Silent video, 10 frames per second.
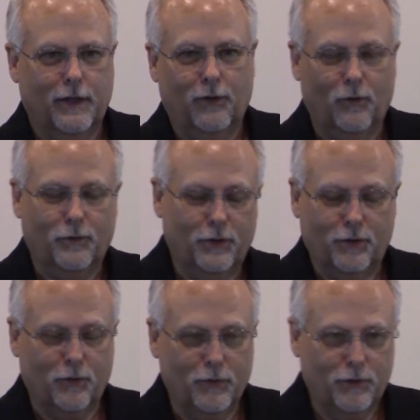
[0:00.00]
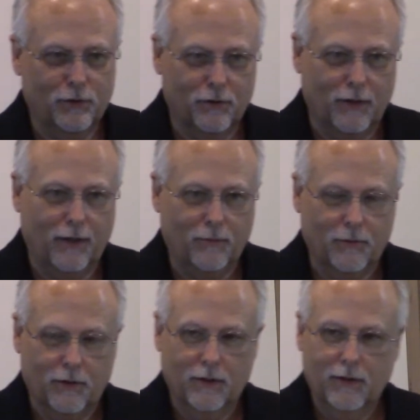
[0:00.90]
I don't know if she's a Christian or
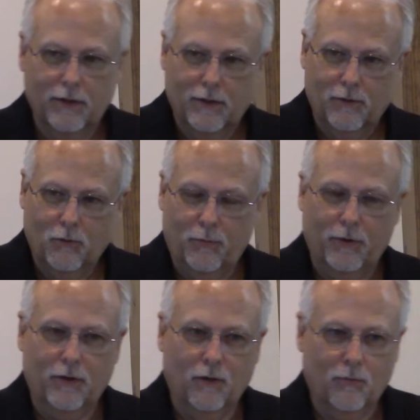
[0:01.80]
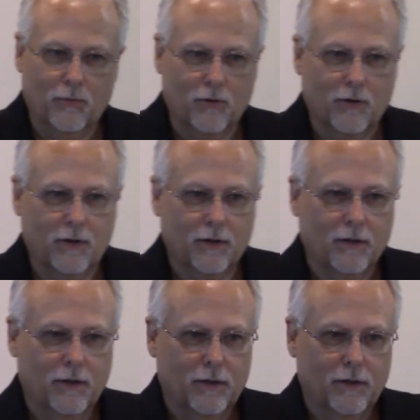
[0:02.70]
not, but Whoopi Goldberg,